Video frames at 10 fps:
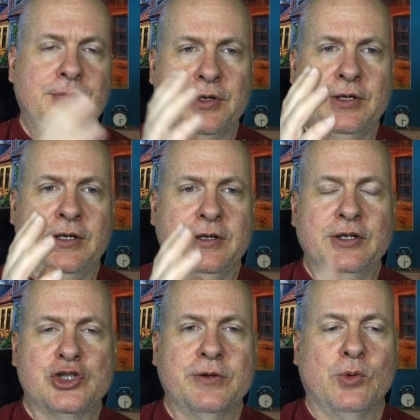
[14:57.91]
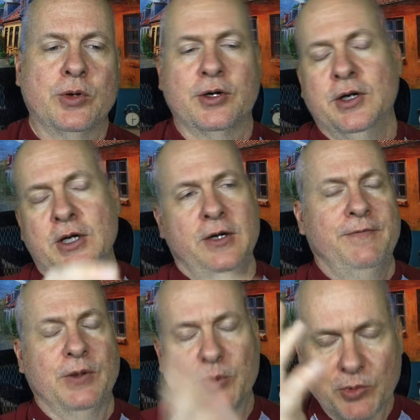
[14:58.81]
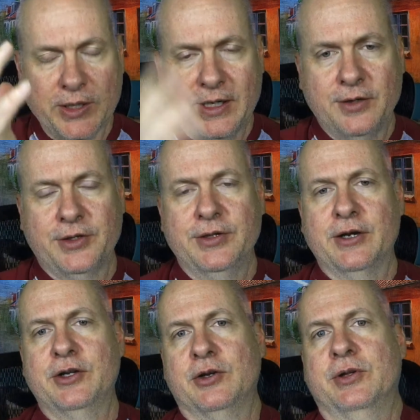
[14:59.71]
the initiative order, flip them around, and there you go.